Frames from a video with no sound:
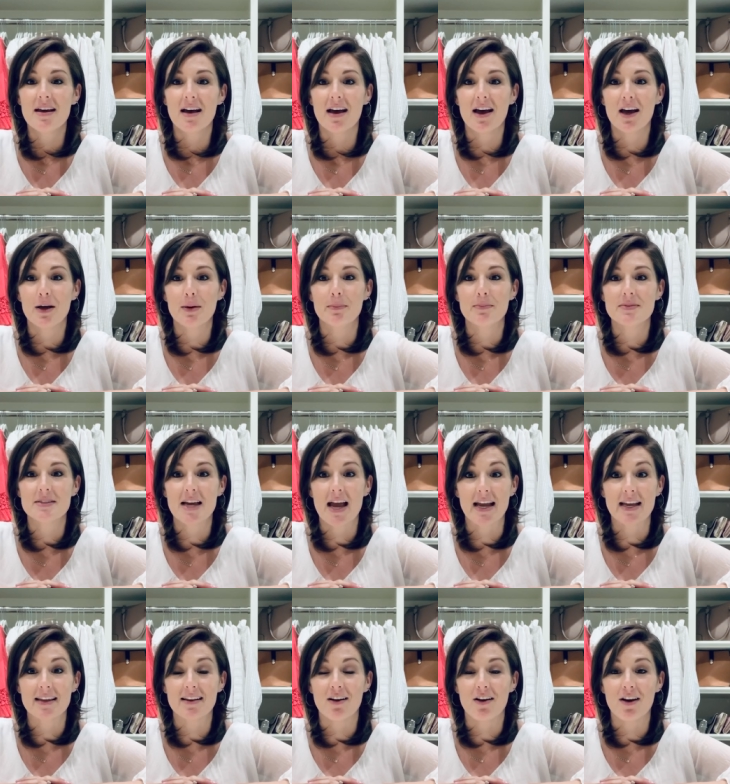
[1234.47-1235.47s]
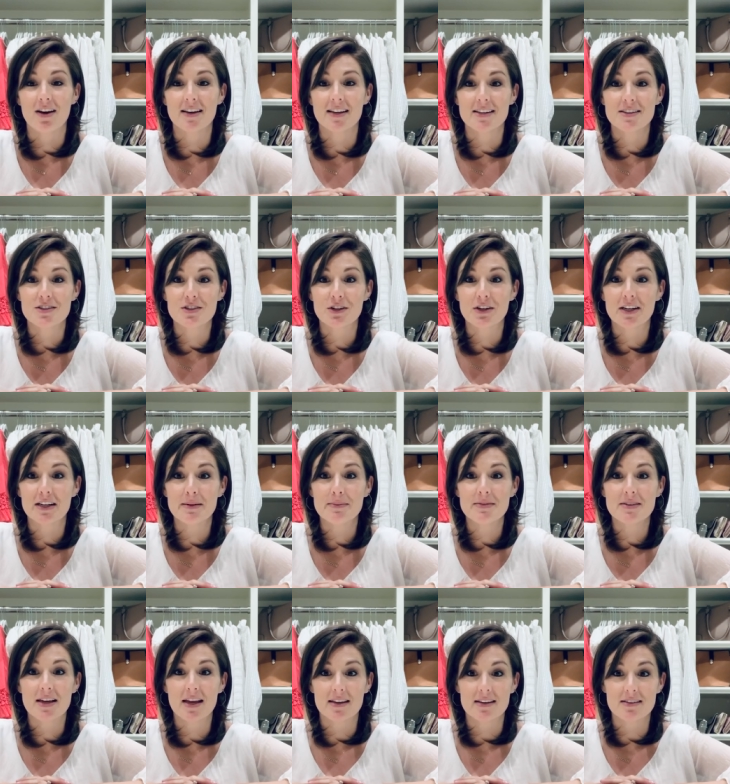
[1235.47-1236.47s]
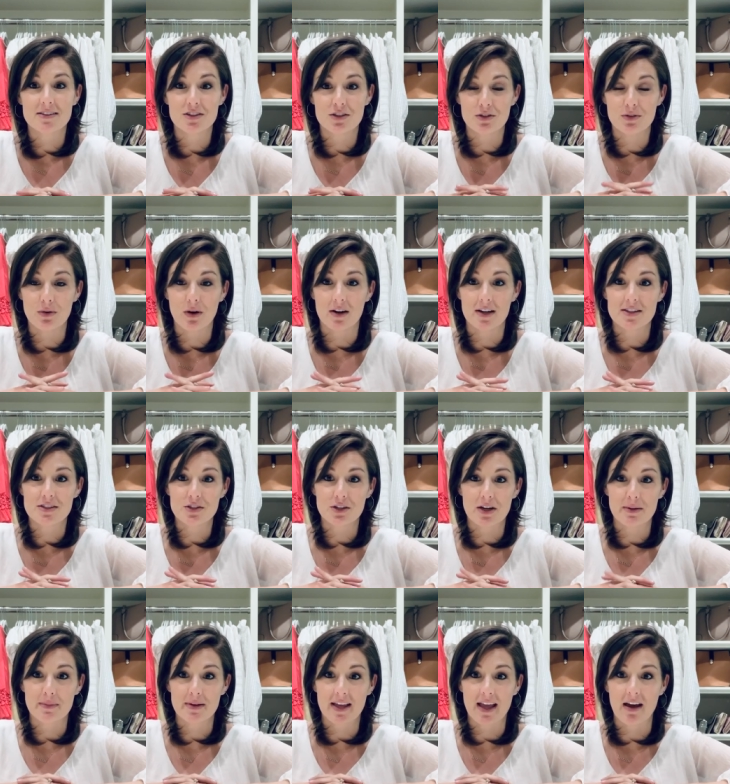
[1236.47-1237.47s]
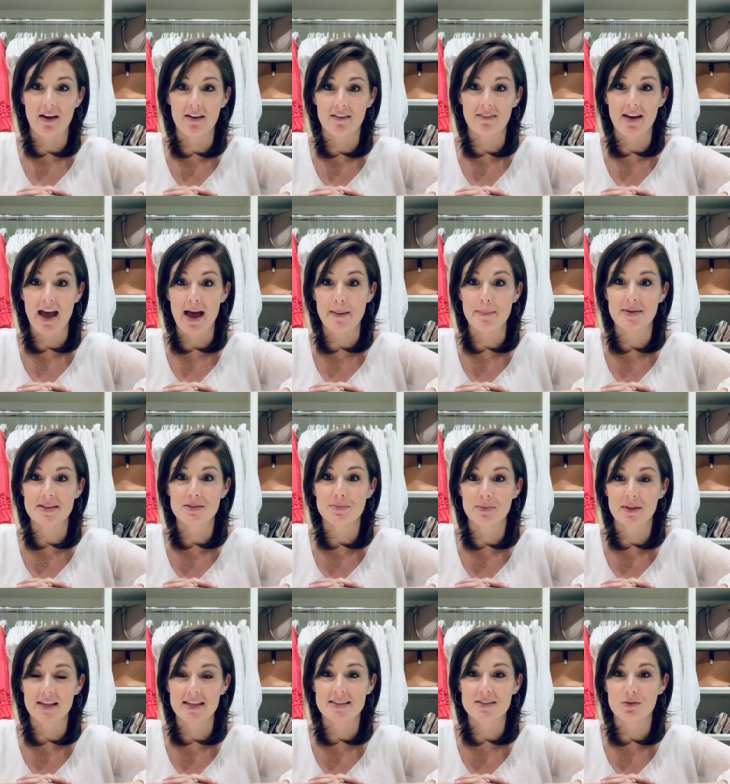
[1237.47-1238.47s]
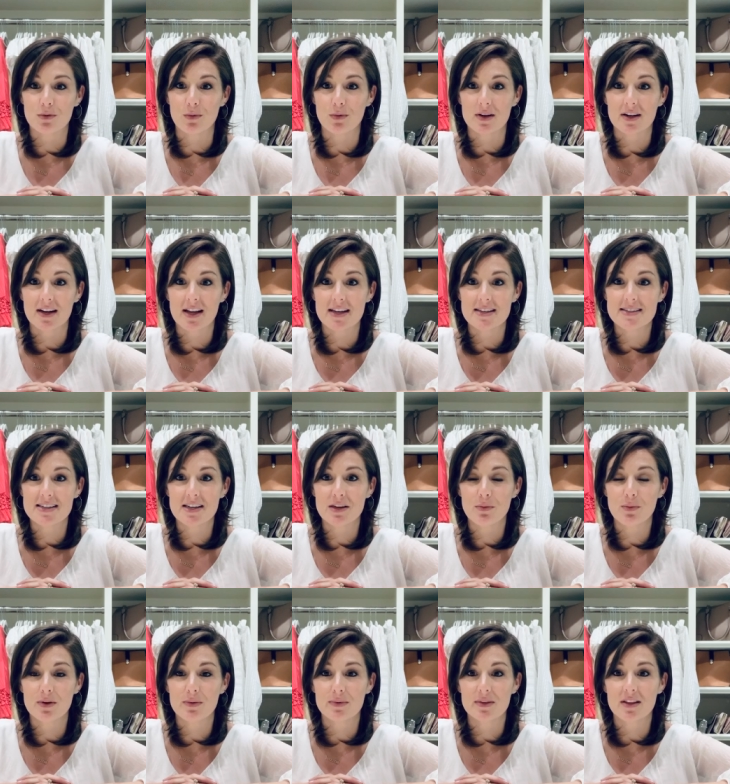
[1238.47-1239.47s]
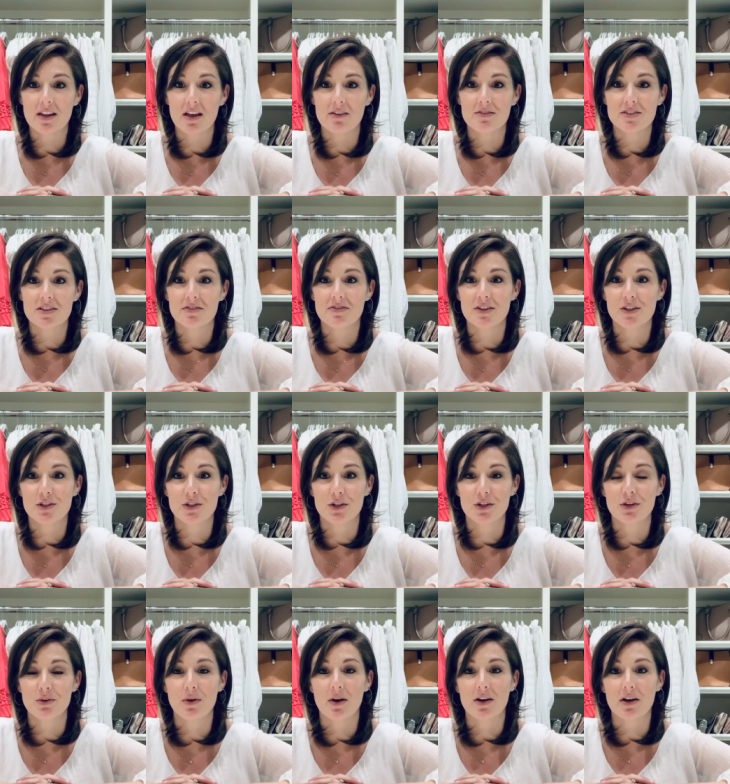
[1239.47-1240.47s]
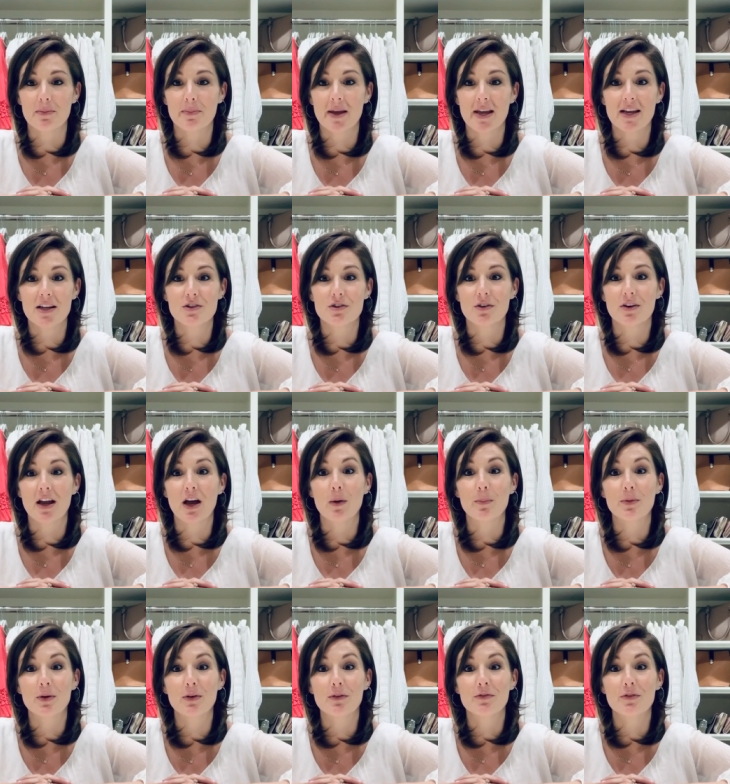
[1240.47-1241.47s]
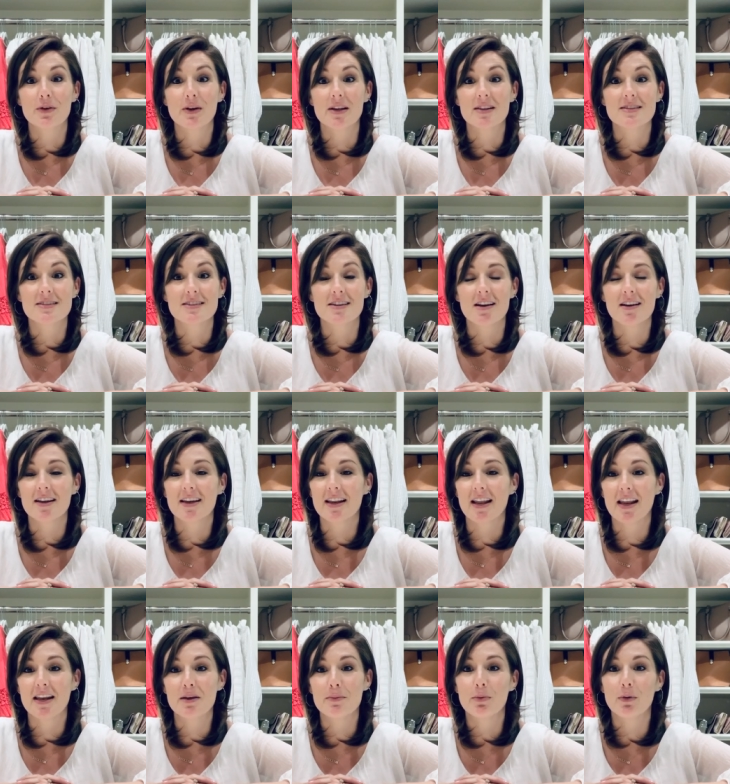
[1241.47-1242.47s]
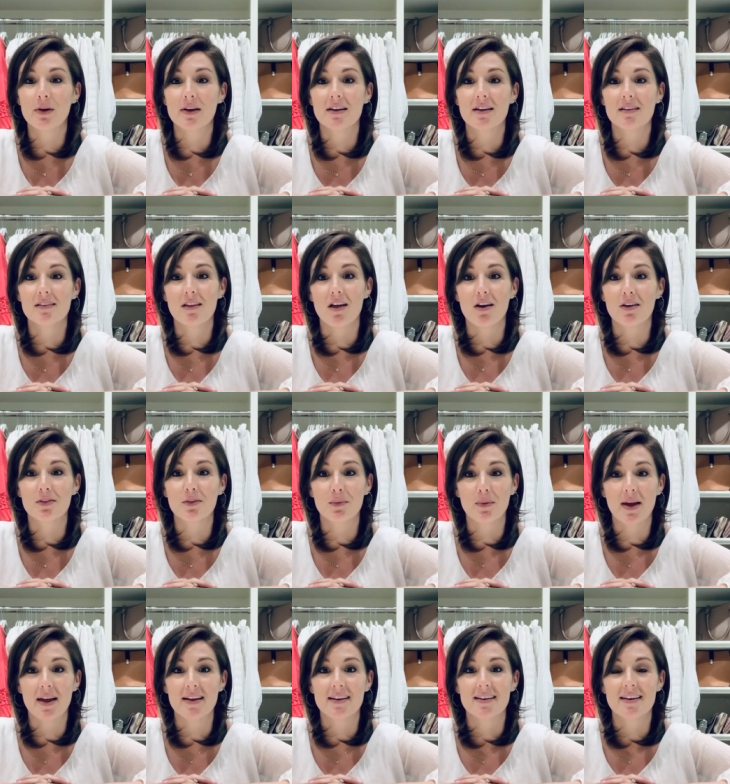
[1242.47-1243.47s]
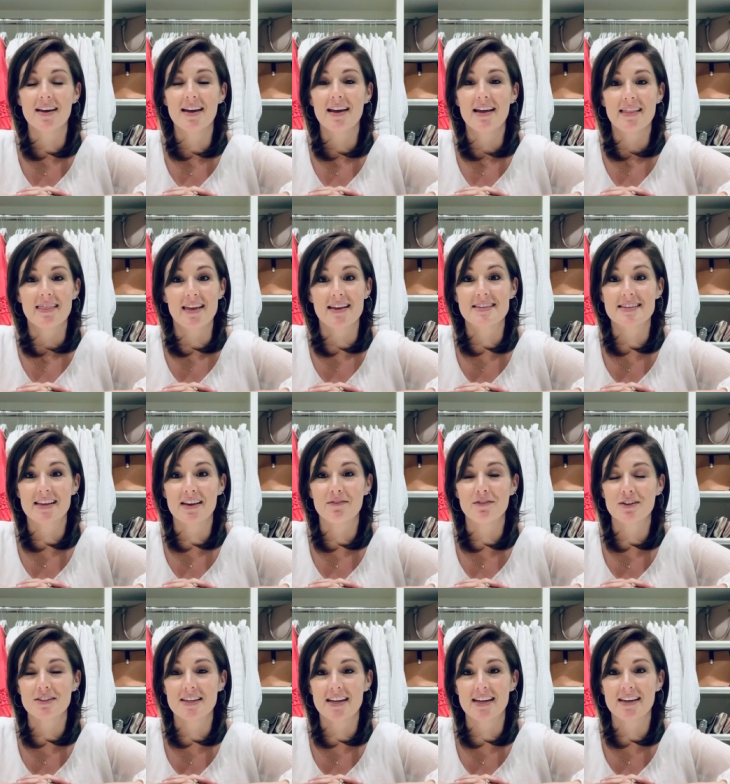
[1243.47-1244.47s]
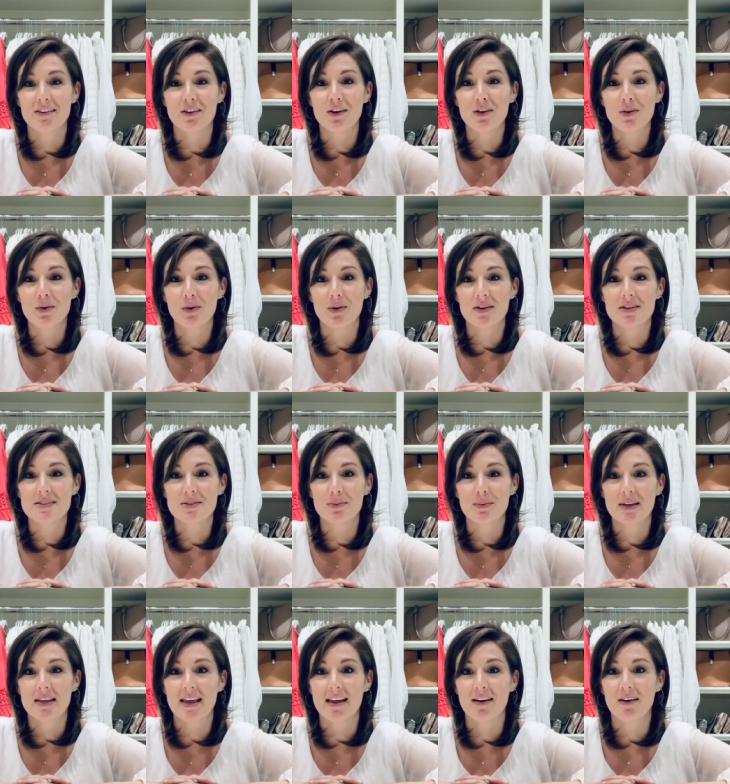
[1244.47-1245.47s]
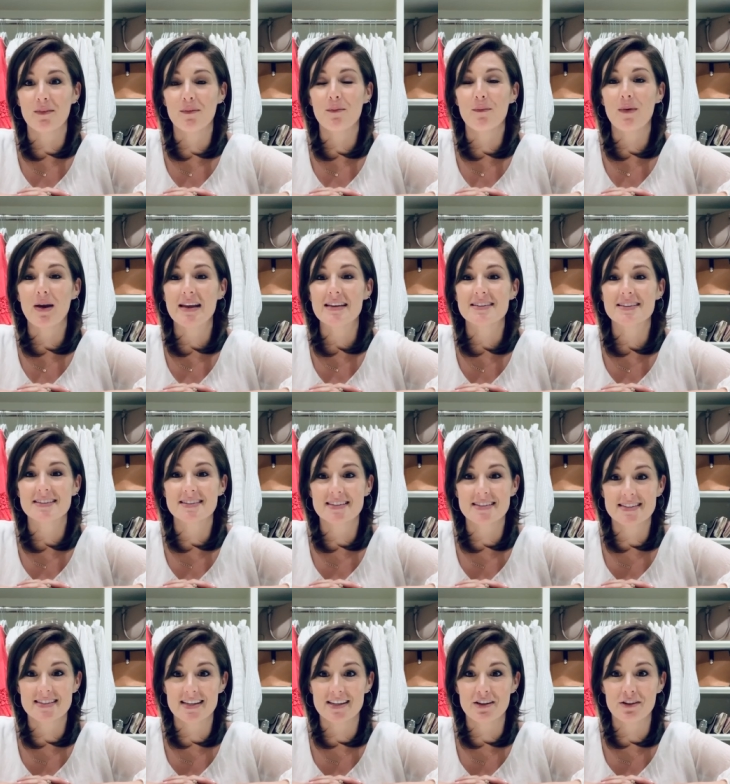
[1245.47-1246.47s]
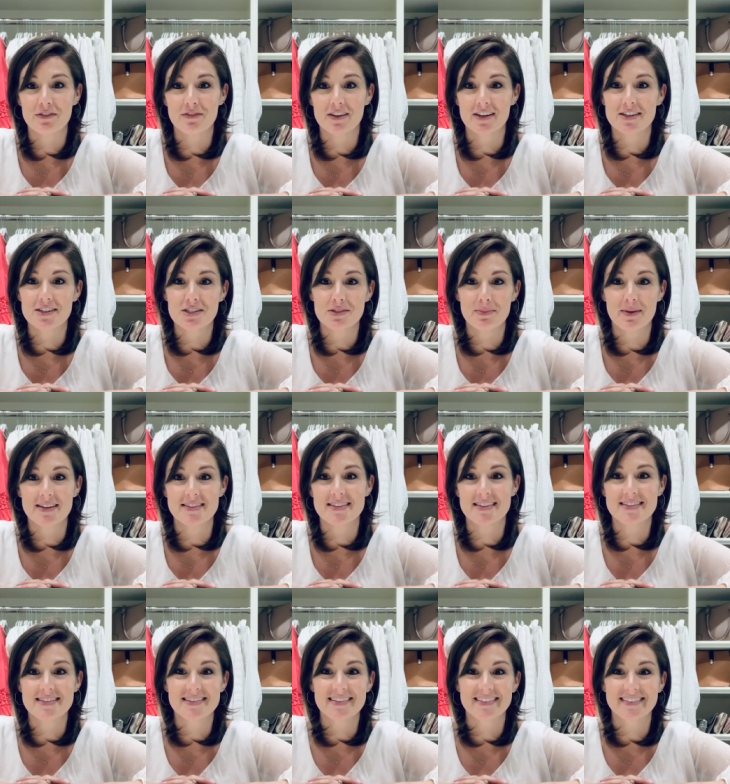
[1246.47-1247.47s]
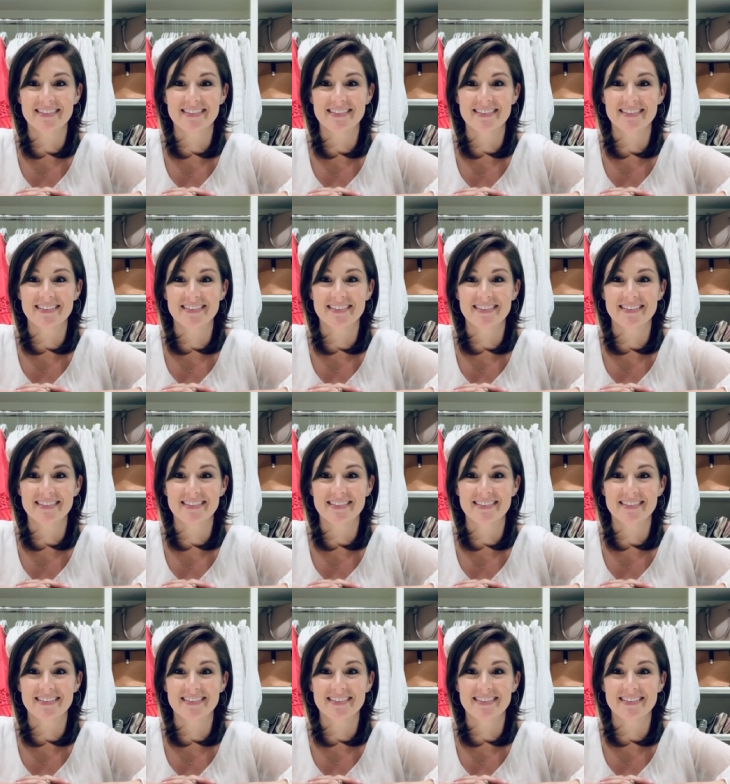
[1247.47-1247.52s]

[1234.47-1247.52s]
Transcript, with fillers: Um, tag it on Instagram to our Instagram account of at misplaced organizing. We would love to feature you on our page or help you if you get stuck at any point along the way. Thanks again for taking our course. We cannot wait to see your finished spaces.